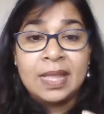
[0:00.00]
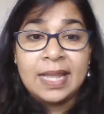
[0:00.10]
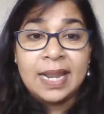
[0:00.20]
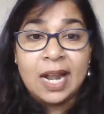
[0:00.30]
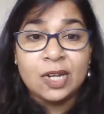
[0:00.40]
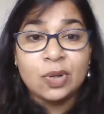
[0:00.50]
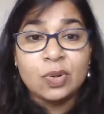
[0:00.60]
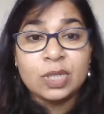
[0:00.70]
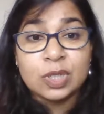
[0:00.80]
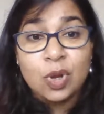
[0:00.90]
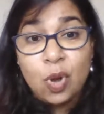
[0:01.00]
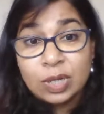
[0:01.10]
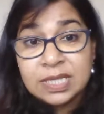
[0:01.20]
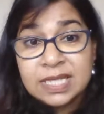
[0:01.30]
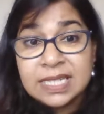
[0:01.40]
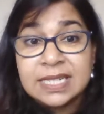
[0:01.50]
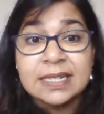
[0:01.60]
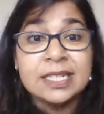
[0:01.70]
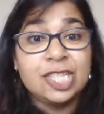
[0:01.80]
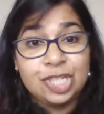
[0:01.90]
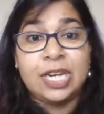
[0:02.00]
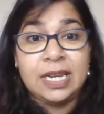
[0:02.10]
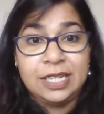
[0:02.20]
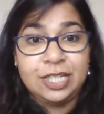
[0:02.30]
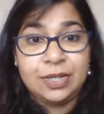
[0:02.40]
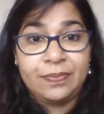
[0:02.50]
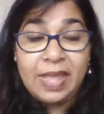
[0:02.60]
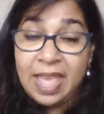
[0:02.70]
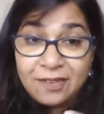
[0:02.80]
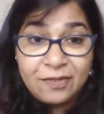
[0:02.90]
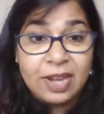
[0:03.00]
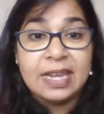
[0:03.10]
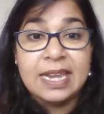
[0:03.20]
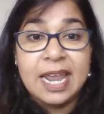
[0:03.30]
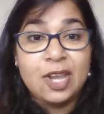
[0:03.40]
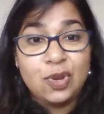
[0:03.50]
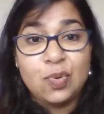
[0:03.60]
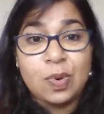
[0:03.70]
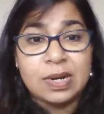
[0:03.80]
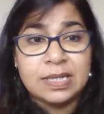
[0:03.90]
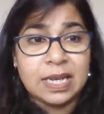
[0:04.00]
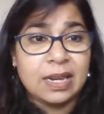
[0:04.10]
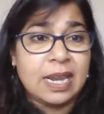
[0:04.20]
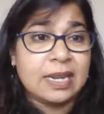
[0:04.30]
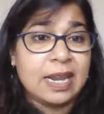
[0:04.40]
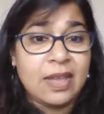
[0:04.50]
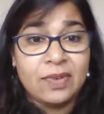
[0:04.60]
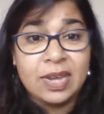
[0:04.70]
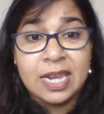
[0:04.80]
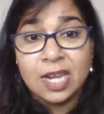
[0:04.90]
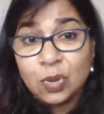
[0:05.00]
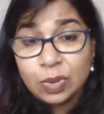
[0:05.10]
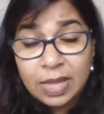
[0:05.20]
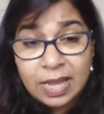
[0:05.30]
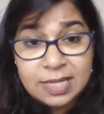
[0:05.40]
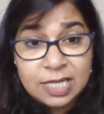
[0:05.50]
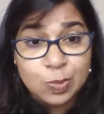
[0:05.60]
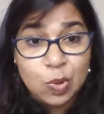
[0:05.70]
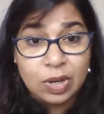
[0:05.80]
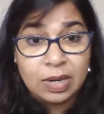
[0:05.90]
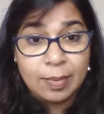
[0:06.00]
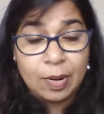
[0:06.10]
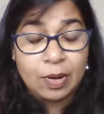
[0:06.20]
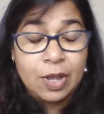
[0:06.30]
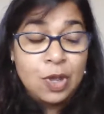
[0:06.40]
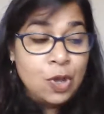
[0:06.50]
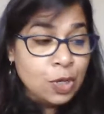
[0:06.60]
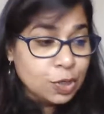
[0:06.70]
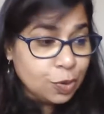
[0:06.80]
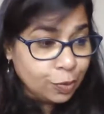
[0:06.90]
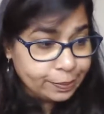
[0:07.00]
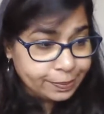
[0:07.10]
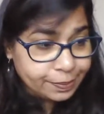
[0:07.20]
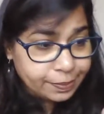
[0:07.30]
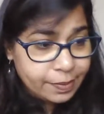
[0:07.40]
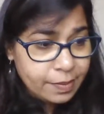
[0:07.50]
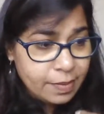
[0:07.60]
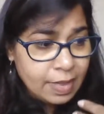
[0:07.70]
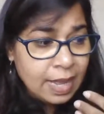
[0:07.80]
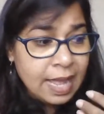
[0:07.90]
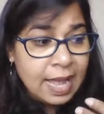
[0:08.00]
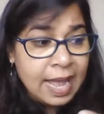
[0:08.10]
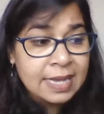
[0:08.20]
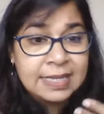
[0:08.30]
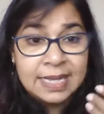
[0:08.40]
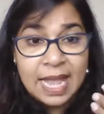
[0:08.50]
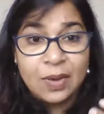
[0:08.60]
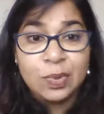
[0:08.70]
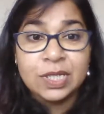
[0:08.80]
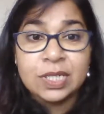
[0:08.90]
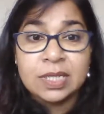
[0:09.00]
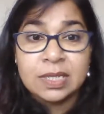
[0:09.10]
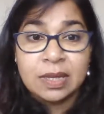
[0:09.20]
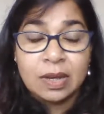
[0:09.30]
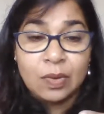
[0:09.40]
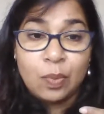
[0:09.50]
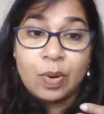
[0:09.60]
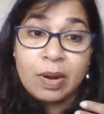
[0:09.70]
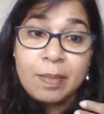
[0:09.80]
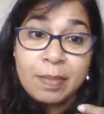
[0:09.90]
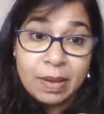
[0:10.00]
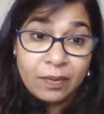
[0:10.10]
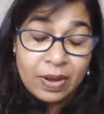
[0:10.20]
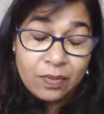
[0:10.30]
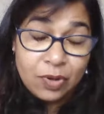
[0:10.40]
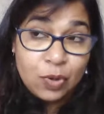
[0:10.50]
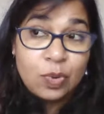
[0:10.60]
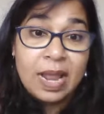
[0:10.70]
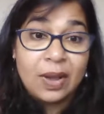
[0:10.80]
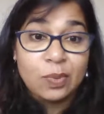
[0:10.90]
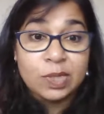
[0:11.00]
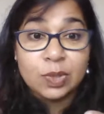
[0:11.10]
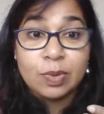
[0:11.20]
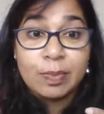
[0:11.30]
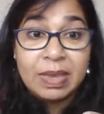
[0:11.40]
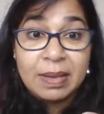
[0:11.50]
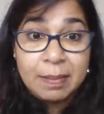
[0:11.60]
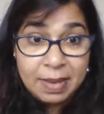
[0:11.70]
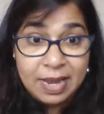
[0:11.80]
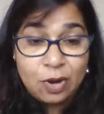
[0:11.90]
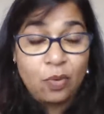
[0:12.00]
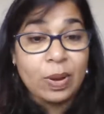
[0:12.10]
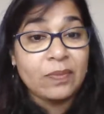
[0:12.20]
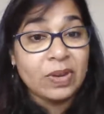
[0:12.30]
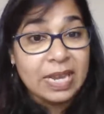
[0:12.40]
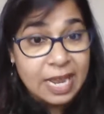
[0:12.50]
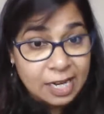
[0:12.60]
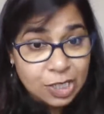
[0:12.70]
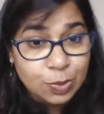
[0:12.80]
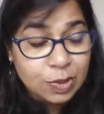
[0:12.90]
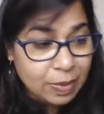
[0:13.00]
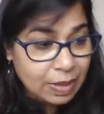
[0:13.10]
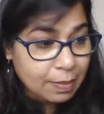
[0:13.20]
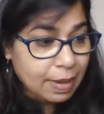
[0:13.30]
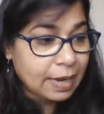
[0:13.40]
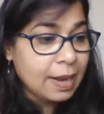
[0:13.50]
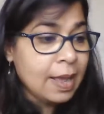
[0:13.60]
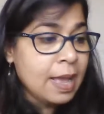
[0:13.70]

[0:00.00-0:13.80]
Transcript: that undergoes constant change. Every day, new words are created. Every day, new things are spoken about. So as languages were, when new languages were being made, or when English was being made,